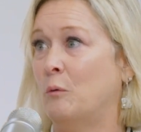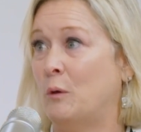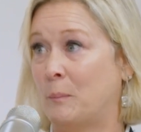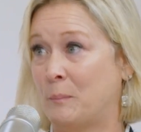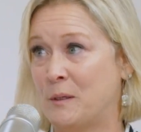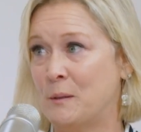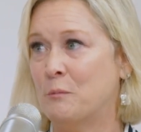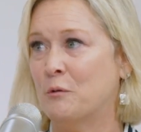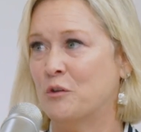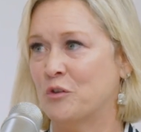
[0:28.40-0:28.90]

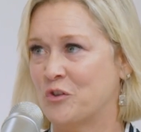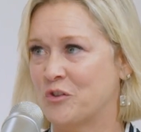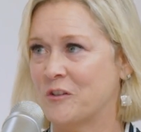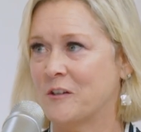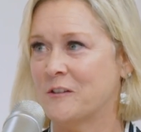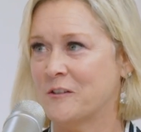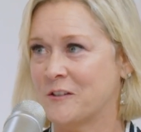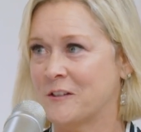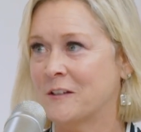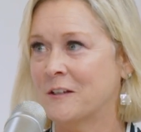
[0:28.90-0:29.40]
people are
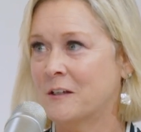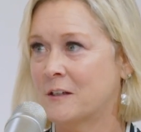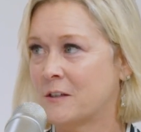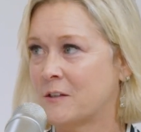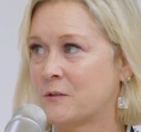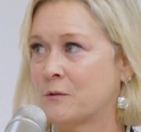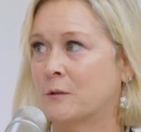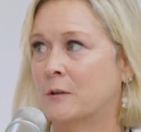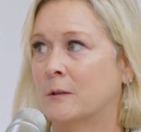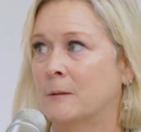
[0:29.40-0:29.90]
judging
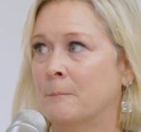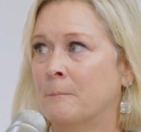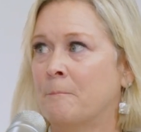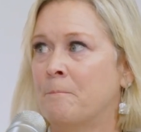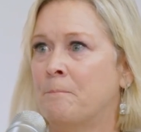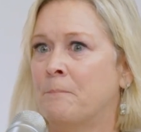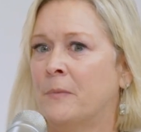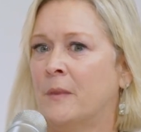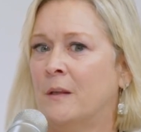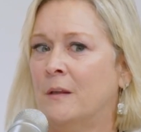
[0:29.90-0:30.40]
us, or
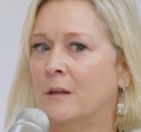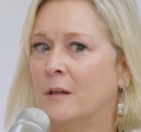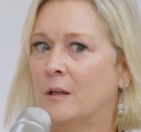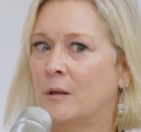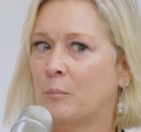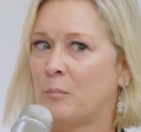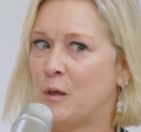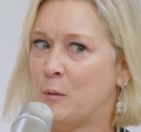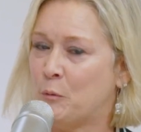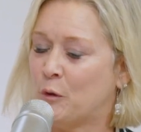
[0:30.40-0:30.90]

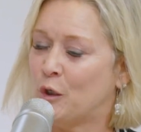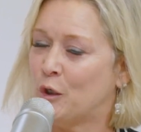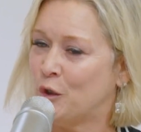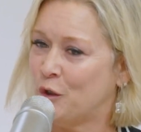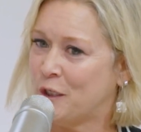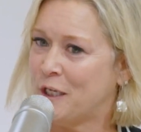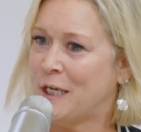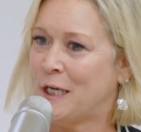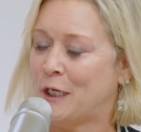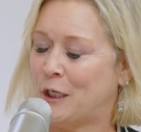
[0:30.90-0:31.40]
people are
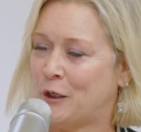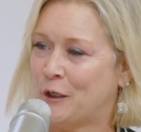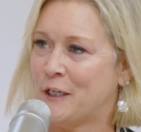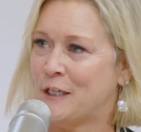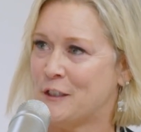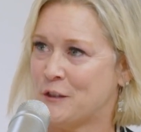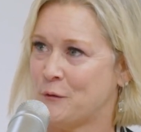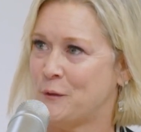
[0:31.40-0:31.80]
looking at our kids.